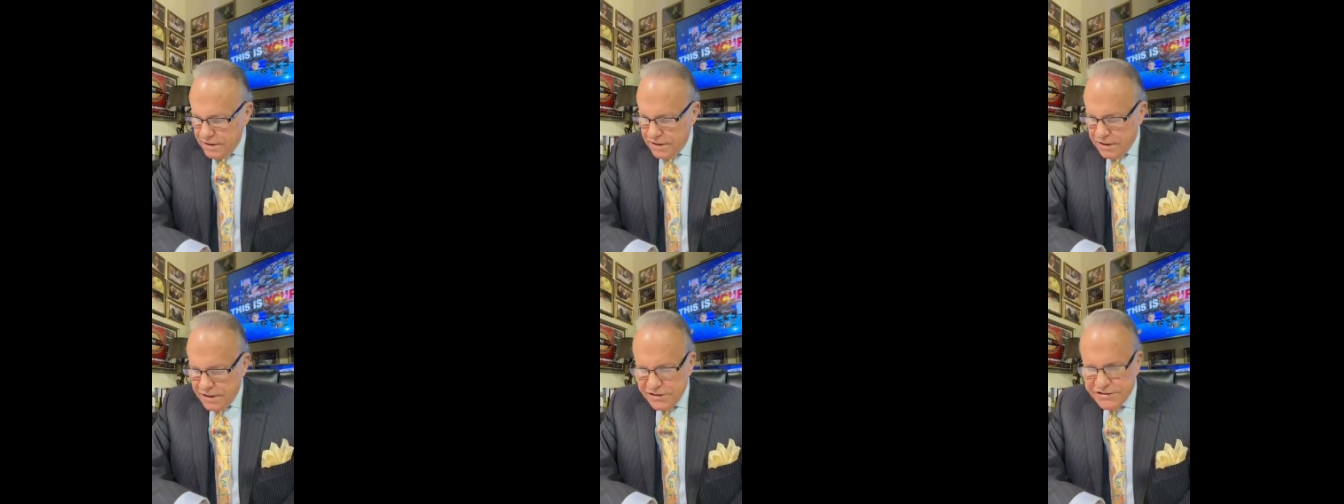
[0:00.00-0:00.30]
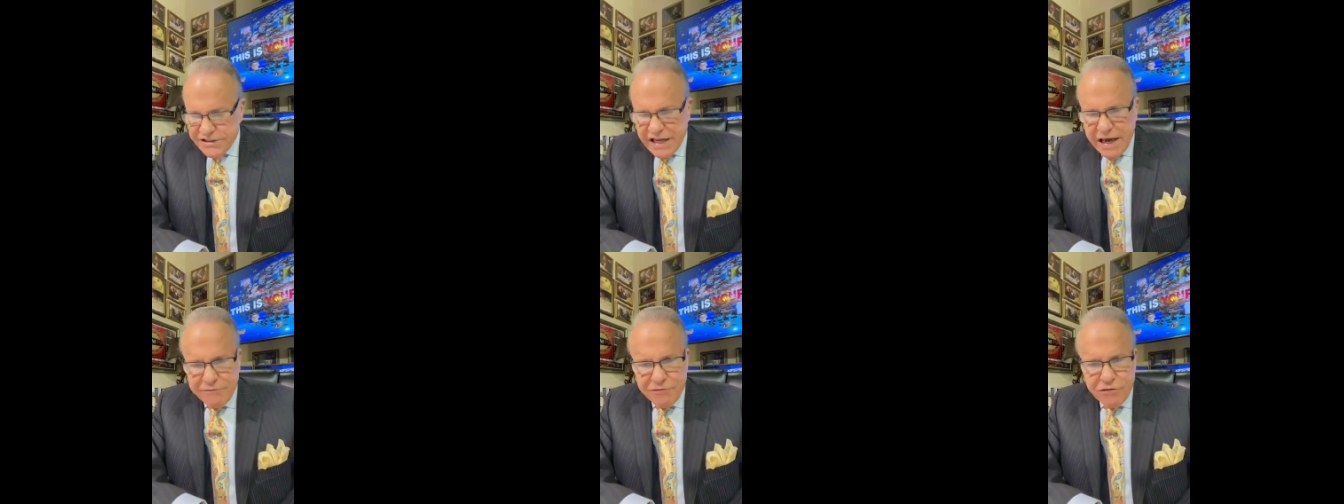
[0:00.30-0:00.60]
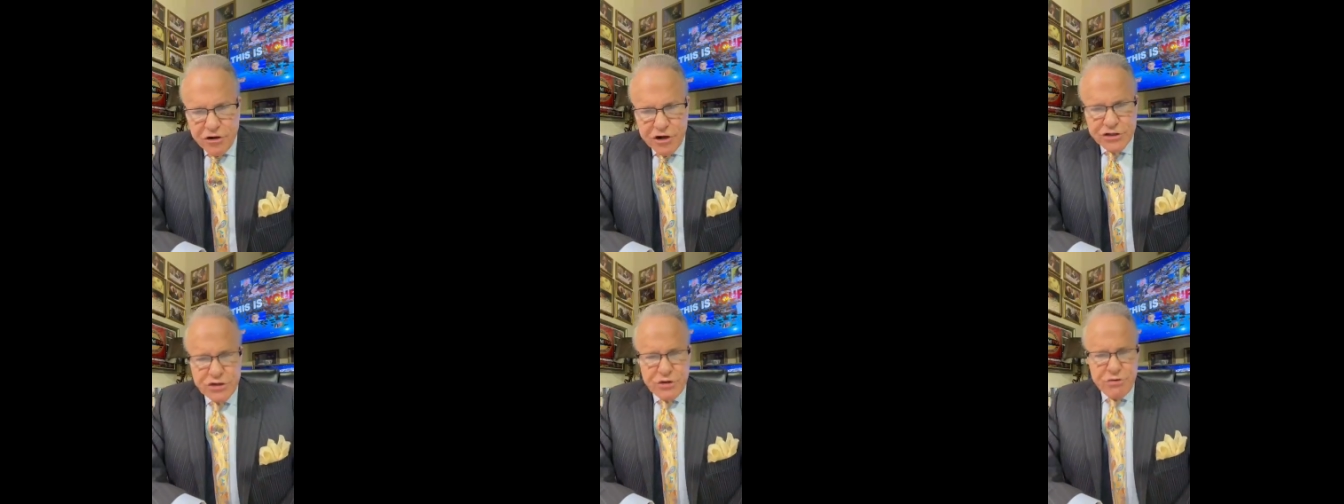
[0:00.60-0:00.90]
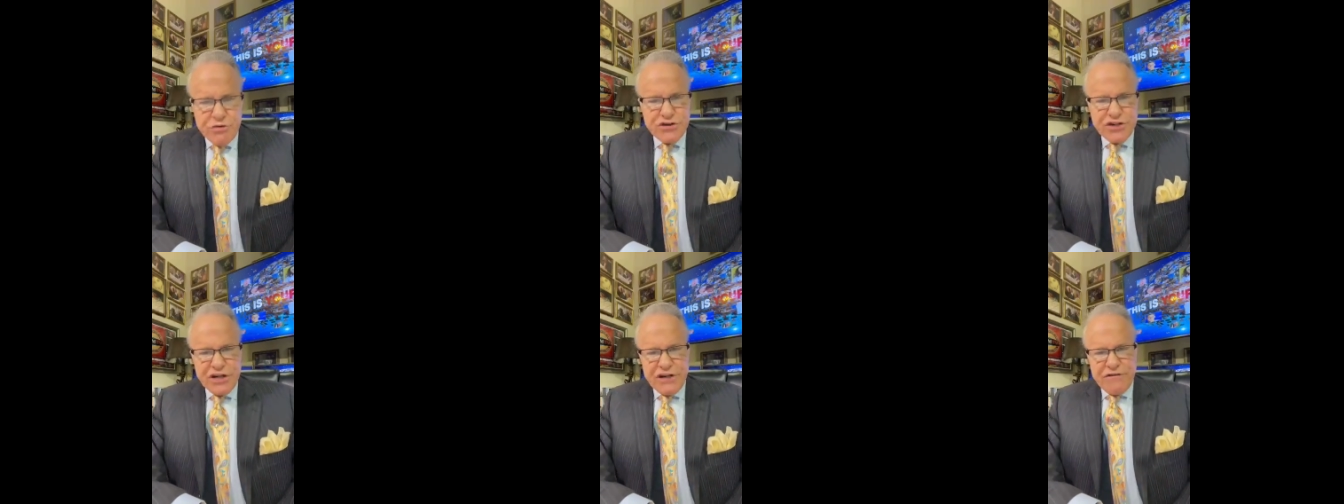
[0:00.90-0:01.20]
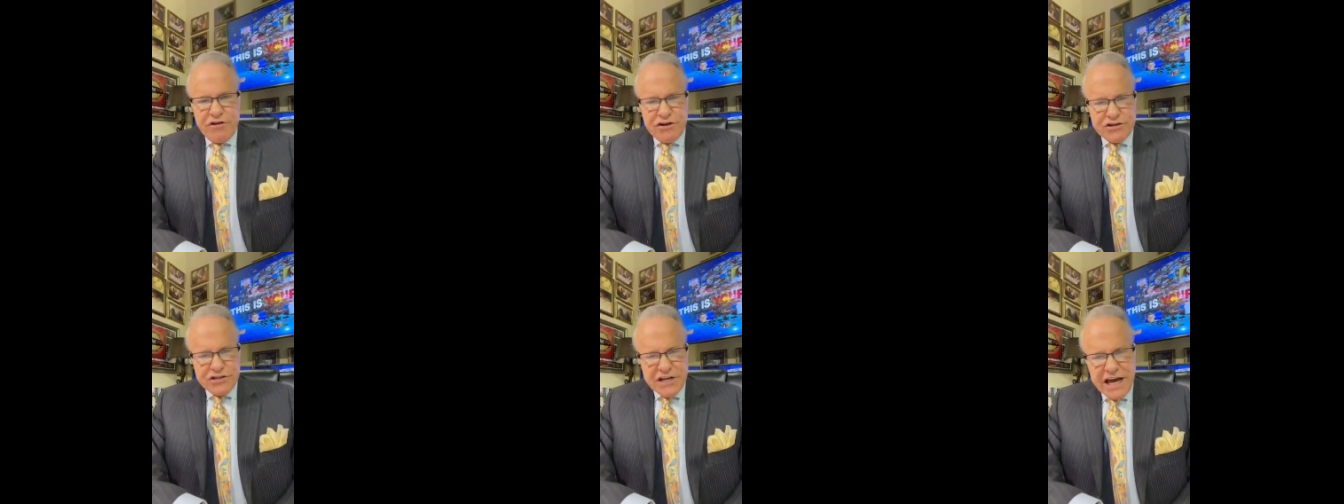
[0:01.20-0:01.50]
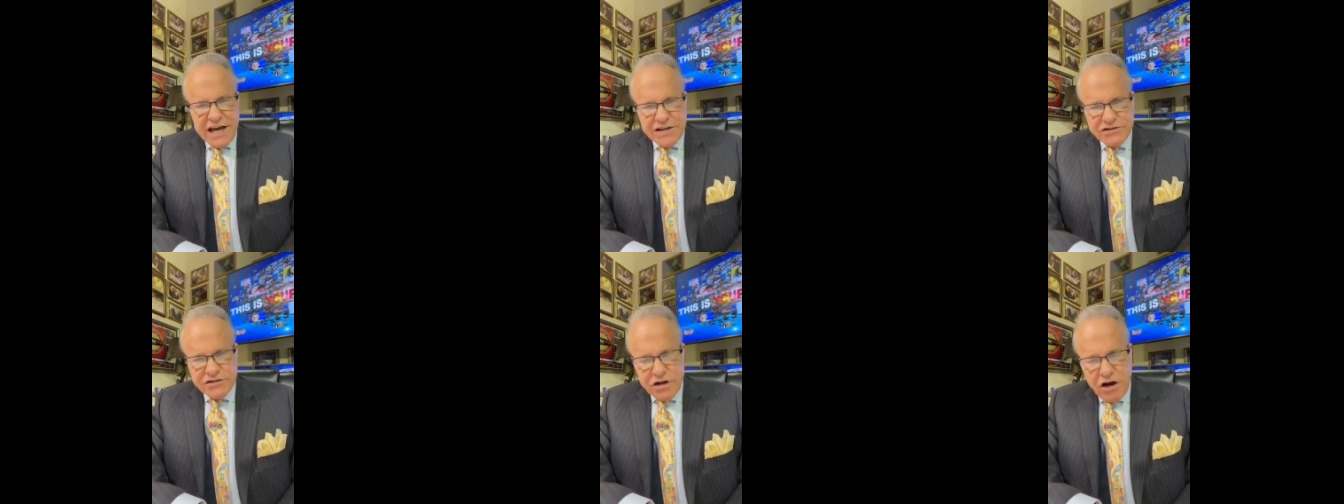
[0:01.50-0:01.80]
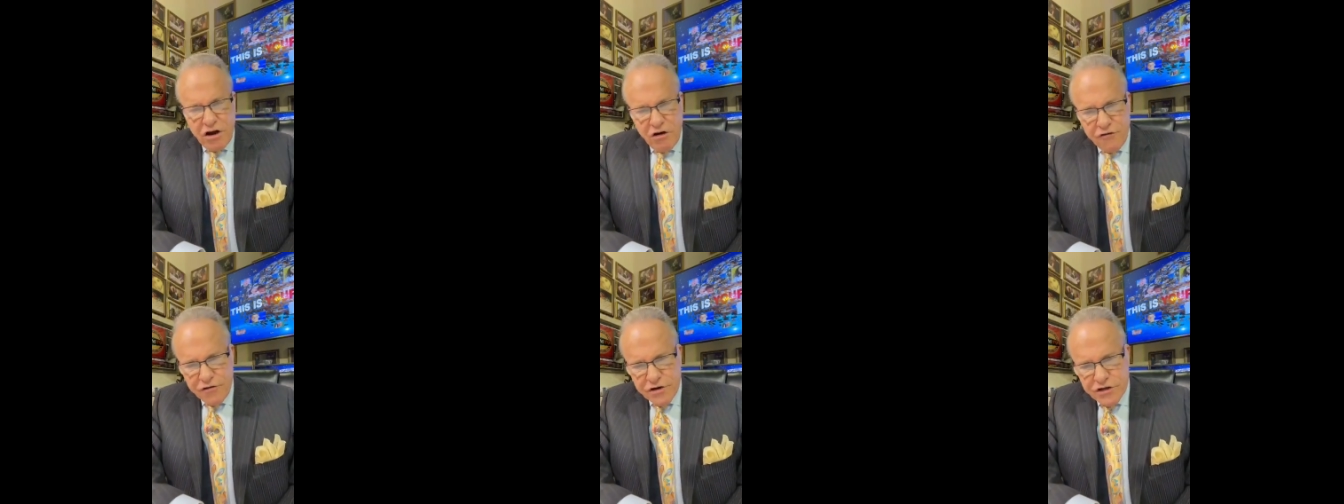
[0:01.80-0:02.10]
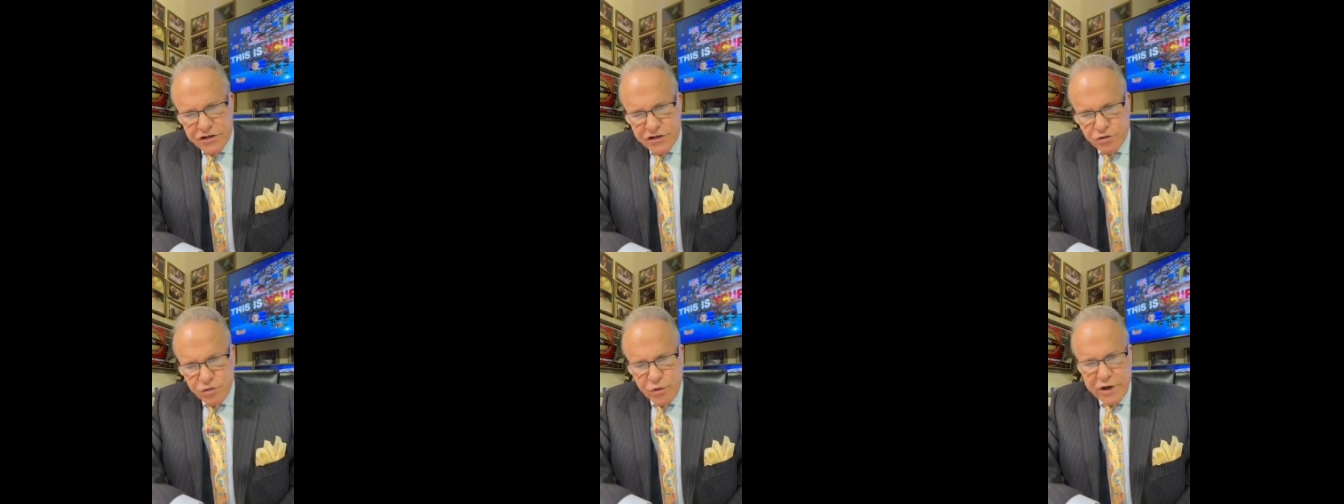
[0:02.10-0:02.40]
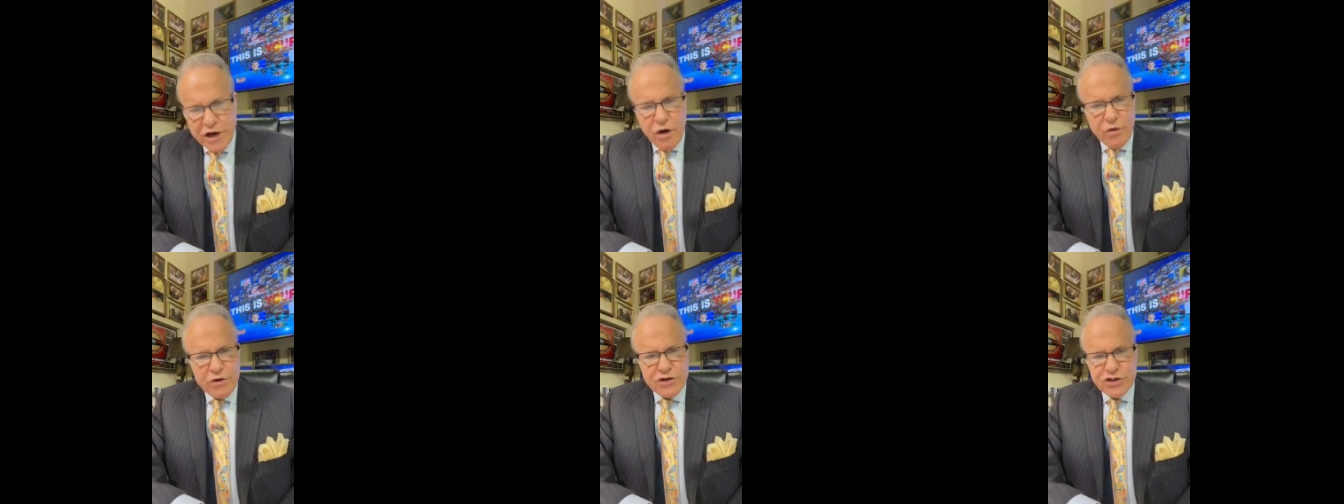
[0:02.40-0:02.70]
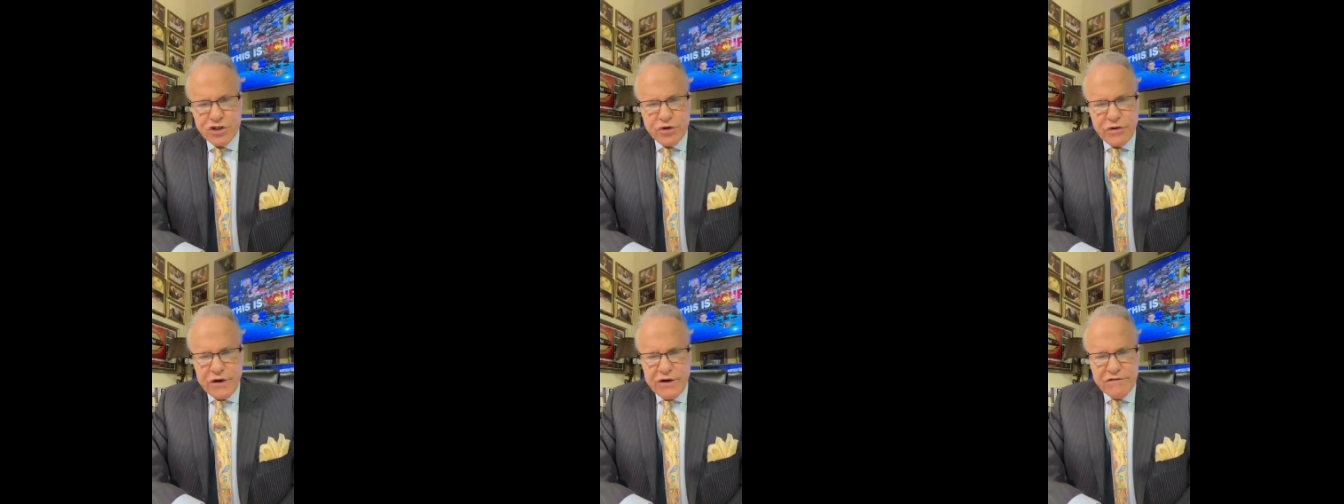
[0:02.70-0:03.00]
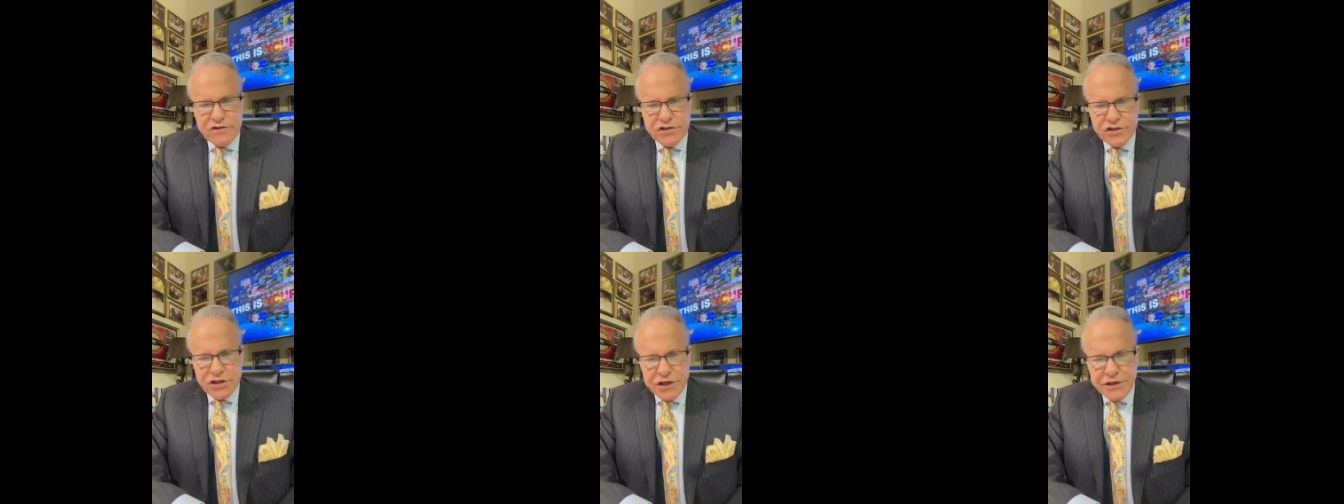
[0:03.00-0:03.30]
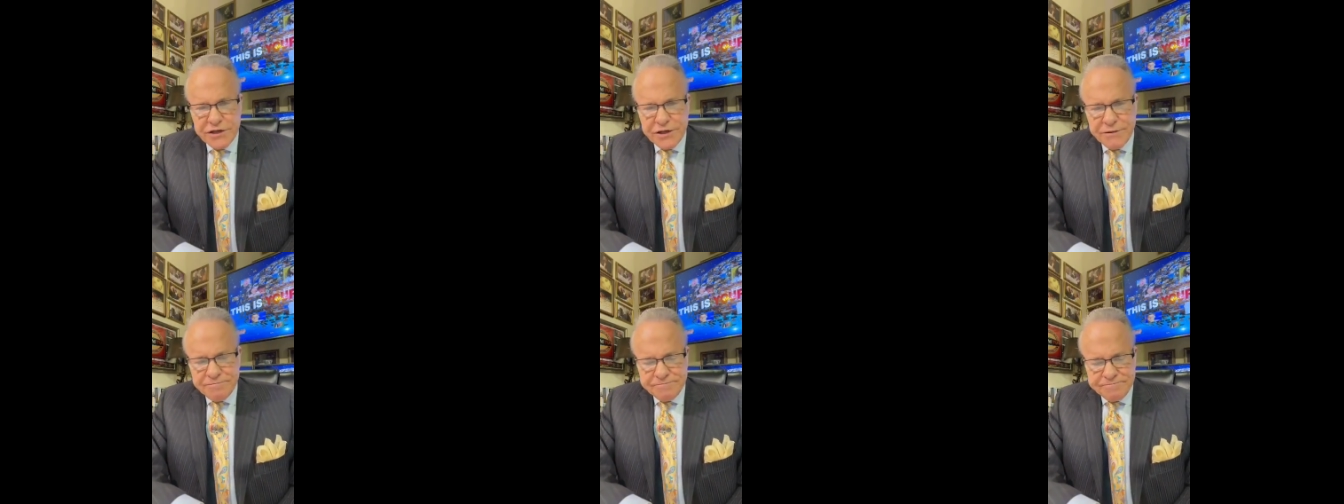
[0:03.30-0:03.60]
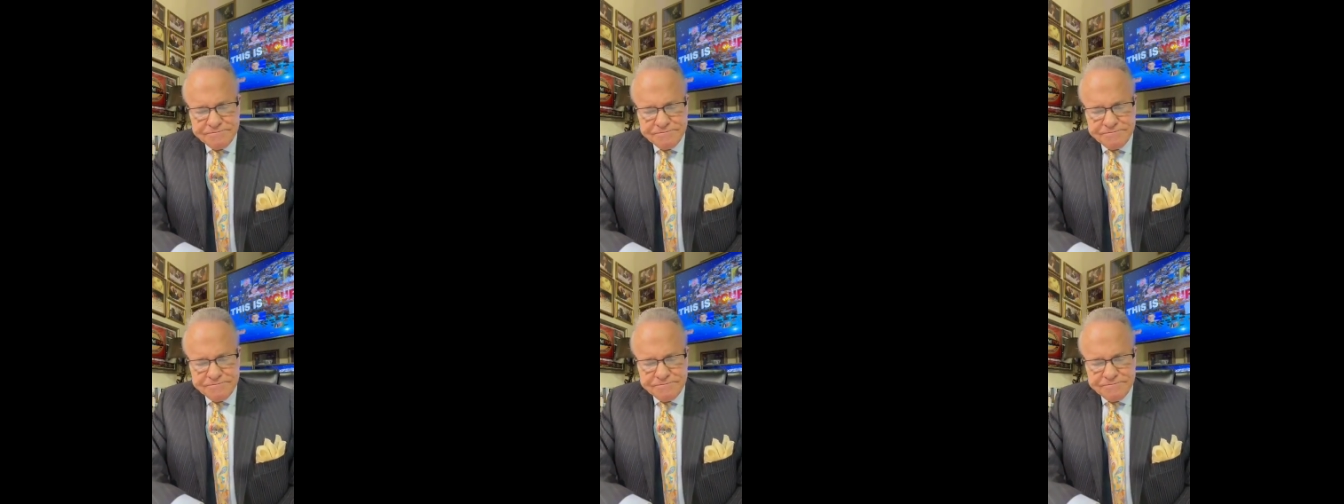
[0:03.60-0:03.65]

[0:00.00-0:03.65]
It's time for us to receive our tithes and offerings as we always do every Sunday.